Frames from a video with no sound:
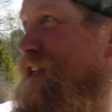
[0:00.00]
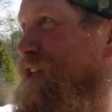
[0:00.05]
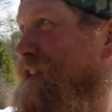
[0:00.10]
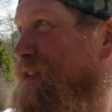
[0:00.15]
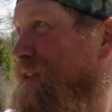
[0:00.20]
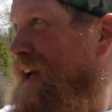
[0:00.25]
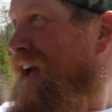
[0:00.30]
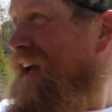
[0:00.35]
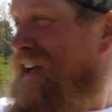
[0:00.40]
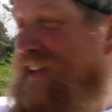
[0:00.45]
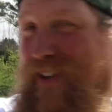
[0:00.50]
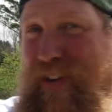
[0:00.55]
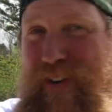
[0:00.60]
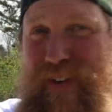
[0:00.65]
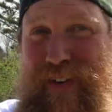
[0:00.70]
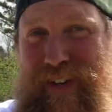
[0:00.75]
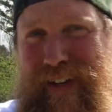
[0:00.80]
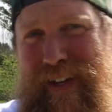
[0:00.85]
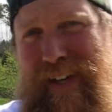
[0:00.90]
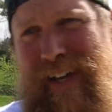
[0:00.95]
just
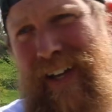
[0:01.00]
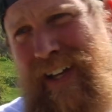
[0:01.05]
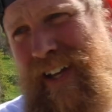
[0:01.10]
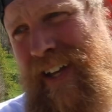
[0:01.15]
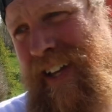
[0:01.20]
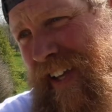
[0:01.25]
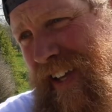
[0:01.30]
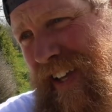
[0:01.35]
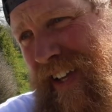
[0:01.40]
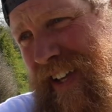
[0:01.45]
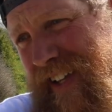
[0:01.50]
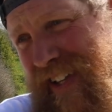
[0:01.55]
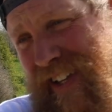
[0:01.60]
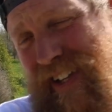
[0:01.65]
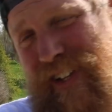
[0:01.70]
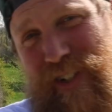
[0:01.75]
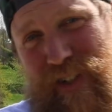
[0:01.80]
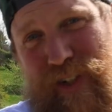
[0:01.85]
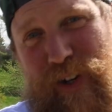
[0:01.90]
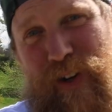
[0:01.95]
totally
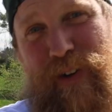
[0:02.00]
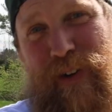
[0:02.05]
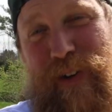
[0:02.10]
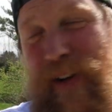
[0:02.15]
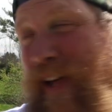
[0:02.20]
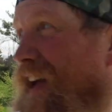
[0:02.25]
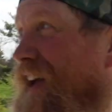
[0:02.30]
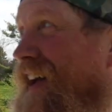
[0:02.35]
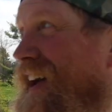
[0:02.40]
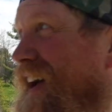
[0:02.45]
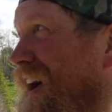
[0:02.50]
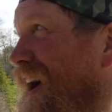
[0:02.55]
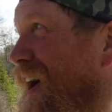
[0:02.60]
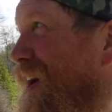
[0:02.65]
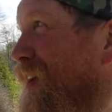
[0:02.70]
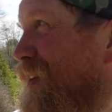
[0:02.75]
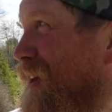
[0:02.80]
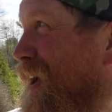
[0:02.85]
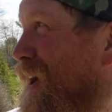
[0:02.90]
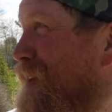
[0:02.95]
showed
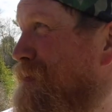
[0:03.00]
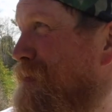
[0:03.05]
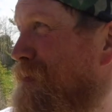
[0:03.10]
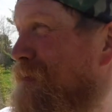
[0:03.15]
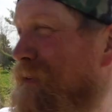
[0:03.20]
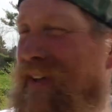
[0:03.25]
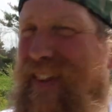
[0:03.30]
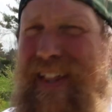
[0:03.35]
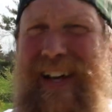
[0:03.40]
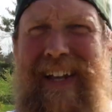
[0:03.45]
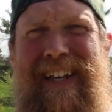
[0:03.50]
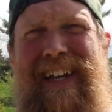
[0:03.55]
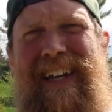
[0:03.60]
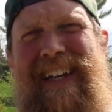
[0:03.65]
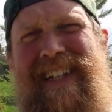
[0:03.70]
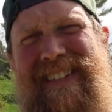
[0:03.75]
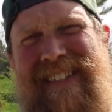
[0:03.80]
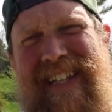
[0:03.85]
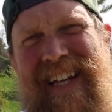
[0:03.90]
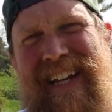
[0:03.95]
how capable that is.